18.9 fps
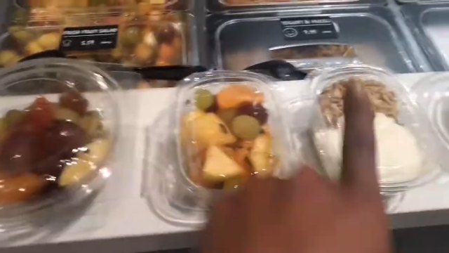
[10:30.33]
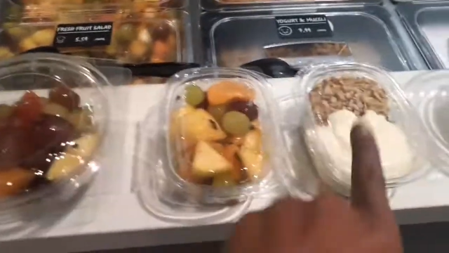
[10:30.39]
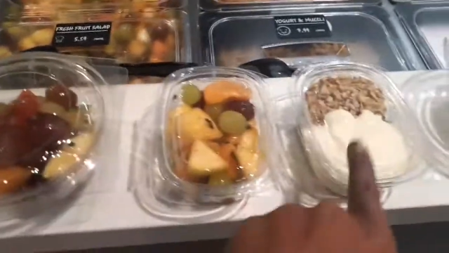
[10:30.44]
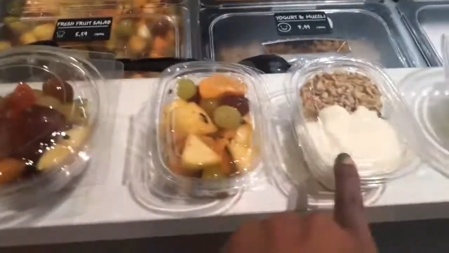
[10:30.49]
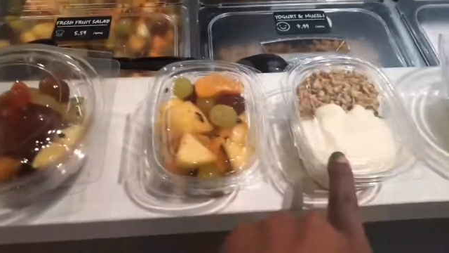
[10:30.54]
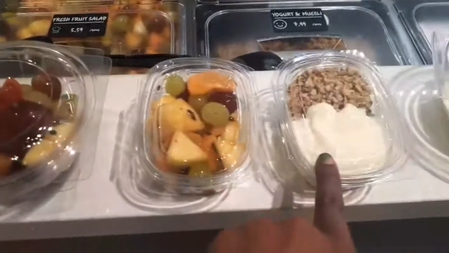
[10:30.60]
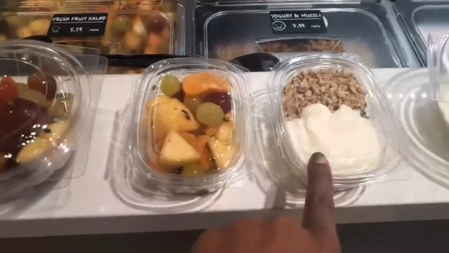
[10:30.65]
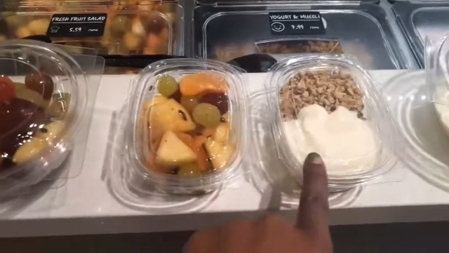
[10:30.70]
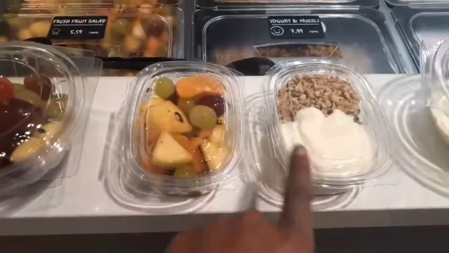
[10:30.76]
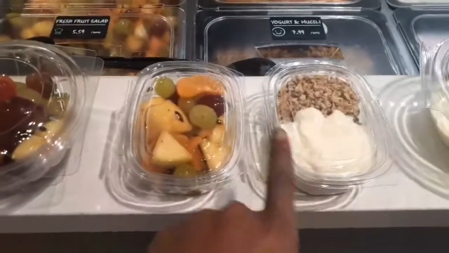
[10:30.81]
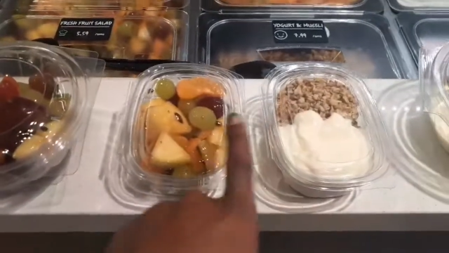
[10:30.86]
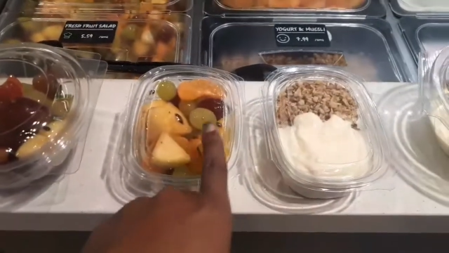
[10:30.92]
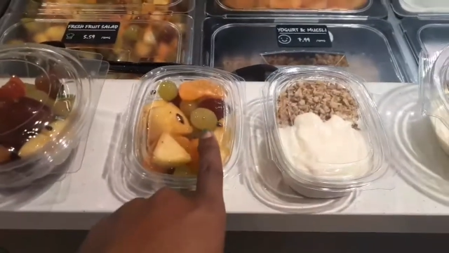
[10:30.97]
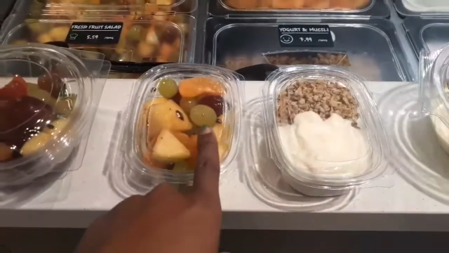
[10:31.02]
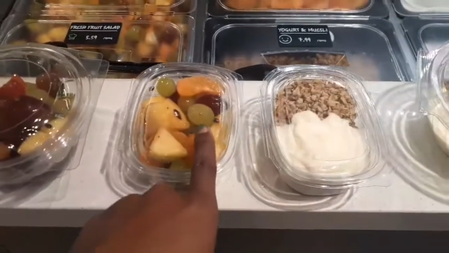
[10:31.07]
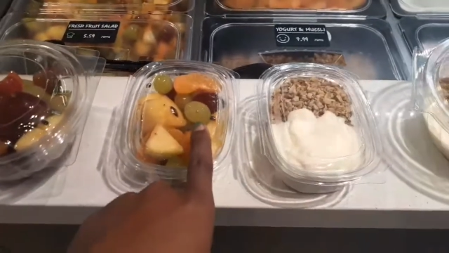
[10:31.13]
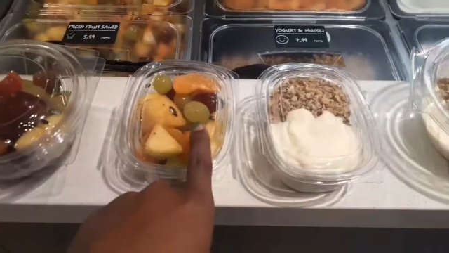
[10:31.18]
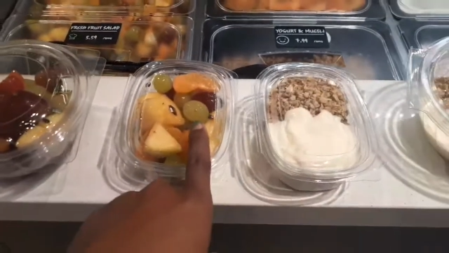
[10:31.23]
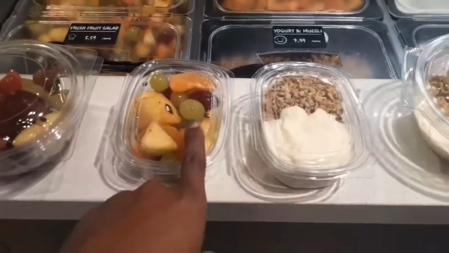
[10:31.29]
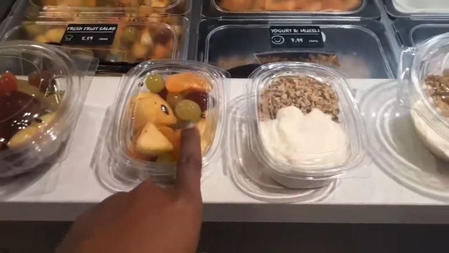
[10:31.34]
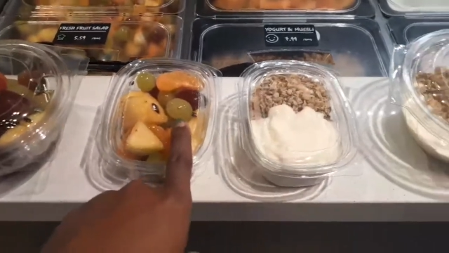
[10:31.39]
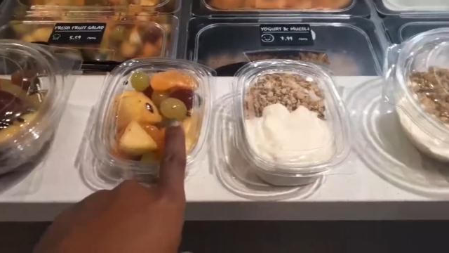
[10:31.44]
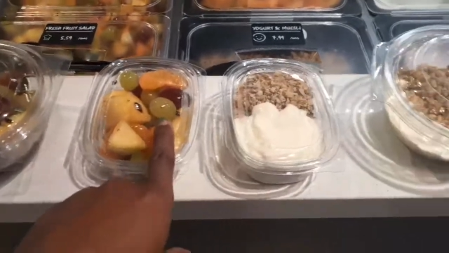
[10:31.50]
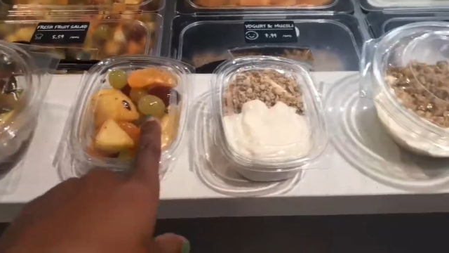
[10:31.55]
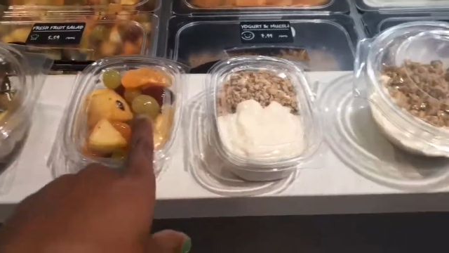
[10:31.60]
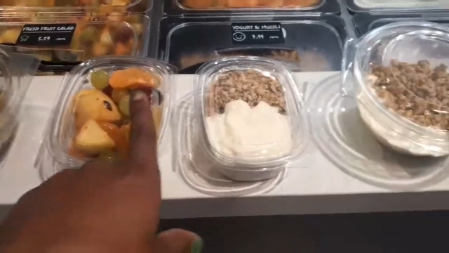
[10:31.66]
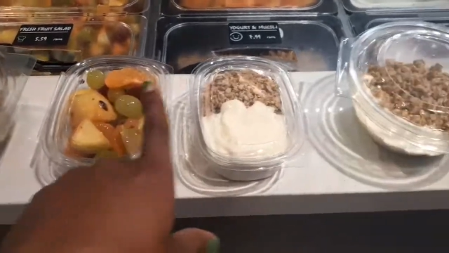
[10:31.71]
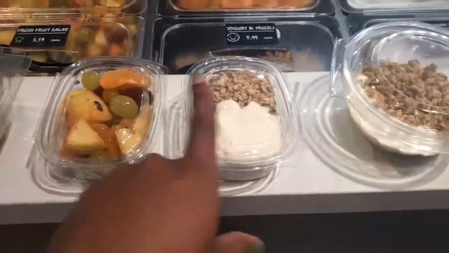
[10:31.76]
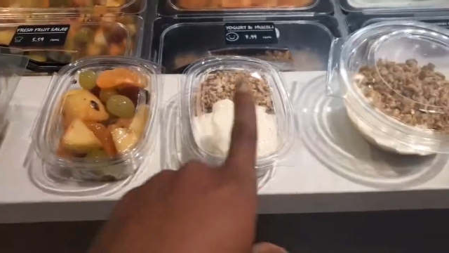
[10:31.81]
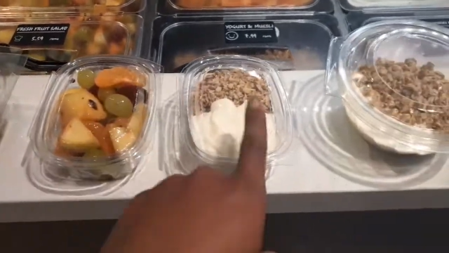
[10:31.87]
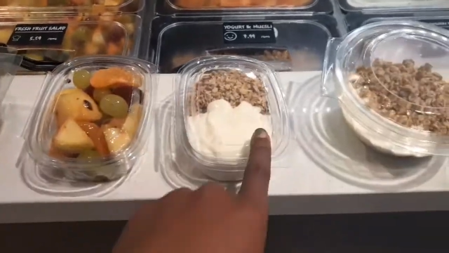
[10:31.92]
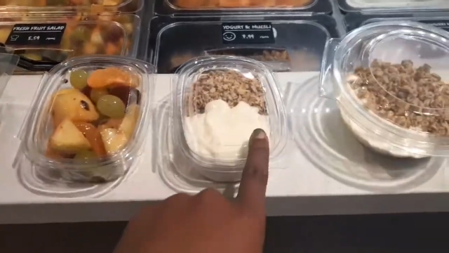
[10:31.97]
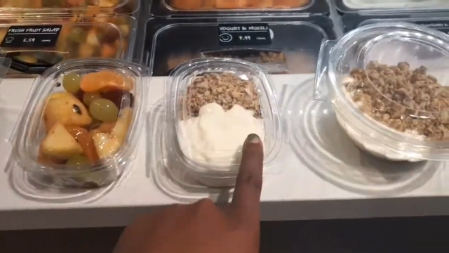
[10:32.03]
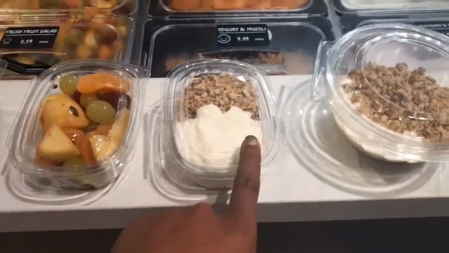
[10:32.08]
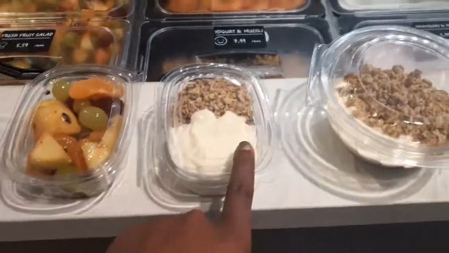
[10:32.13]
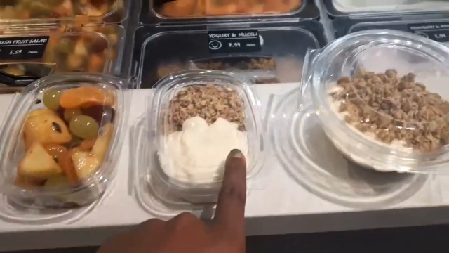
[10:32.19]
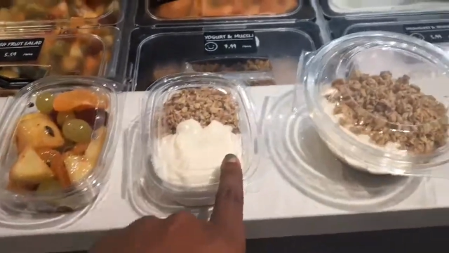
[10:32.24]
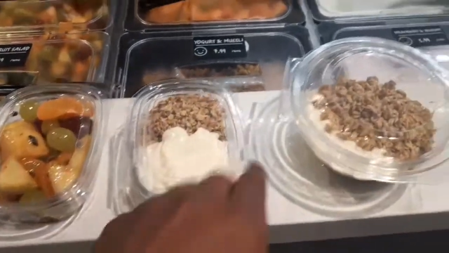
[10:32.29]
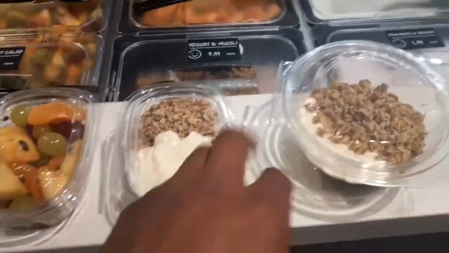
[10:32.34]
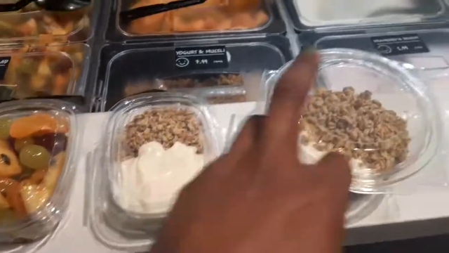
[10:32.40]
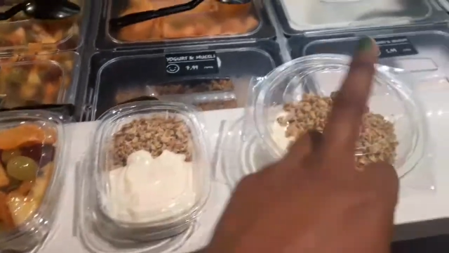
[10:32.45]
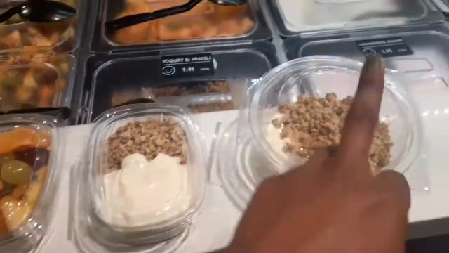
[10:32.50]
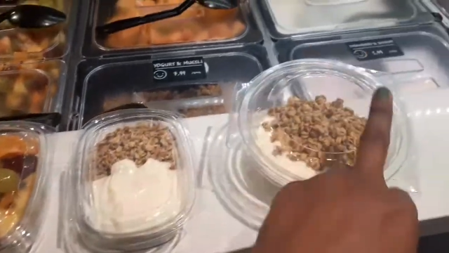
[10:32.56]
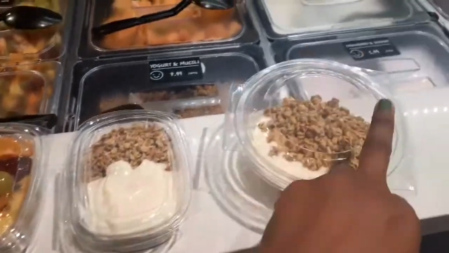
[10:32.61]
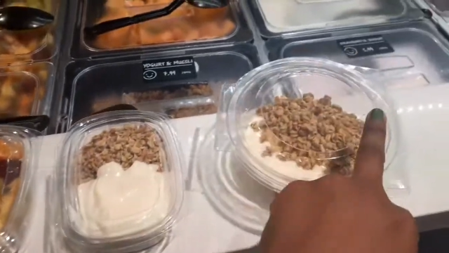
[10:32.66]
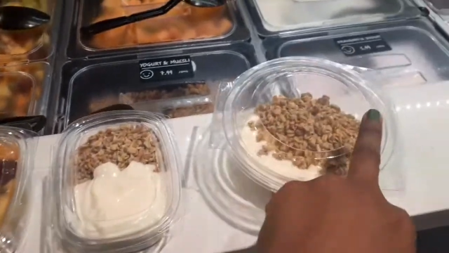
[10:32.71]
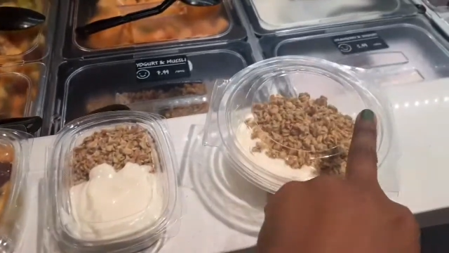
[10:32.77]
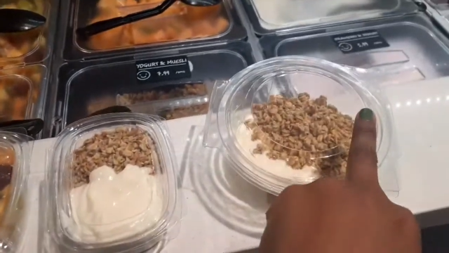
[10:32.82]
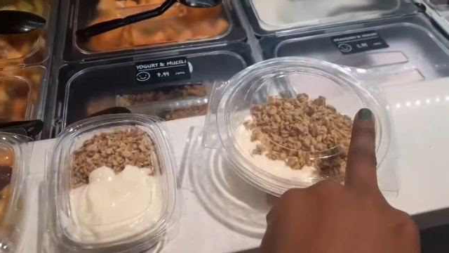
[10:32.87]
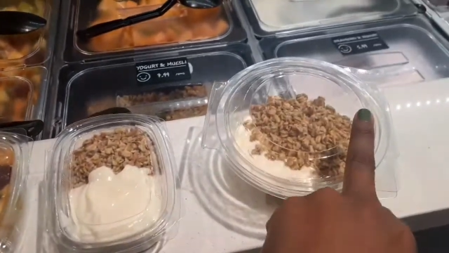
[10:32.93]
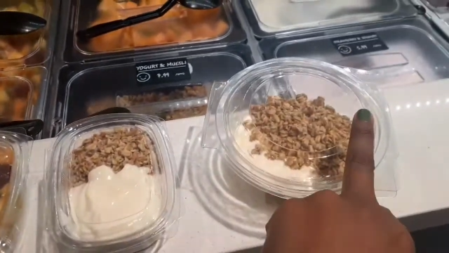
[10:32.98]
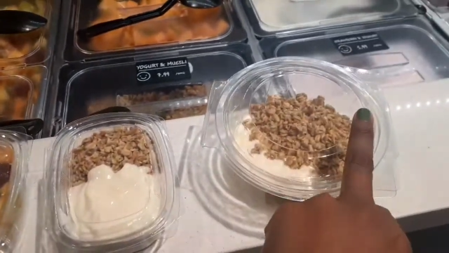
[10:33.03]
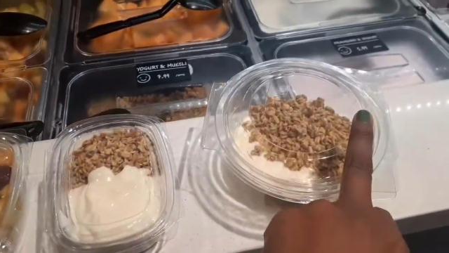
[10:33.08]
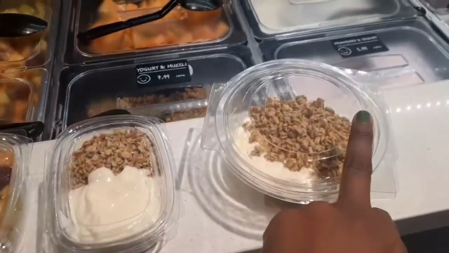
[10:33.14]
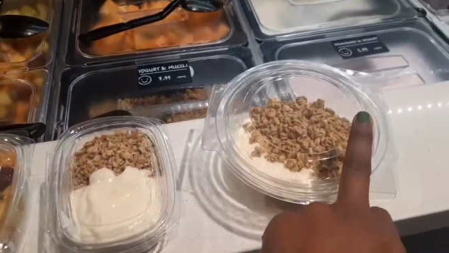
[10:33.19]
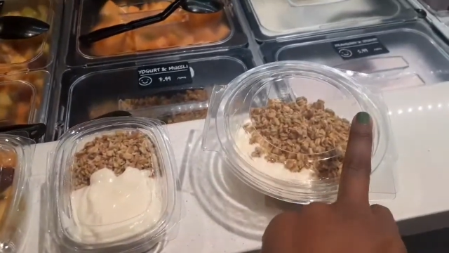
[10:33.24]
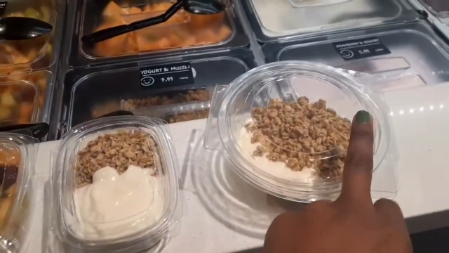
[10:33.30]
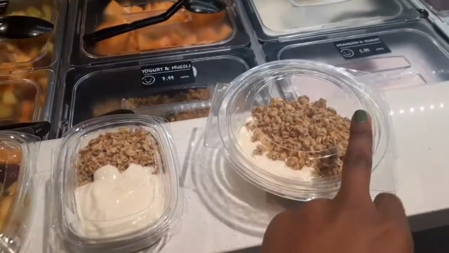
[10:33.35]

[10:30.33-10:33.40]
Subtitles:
No face is visible, so there are no lips to read.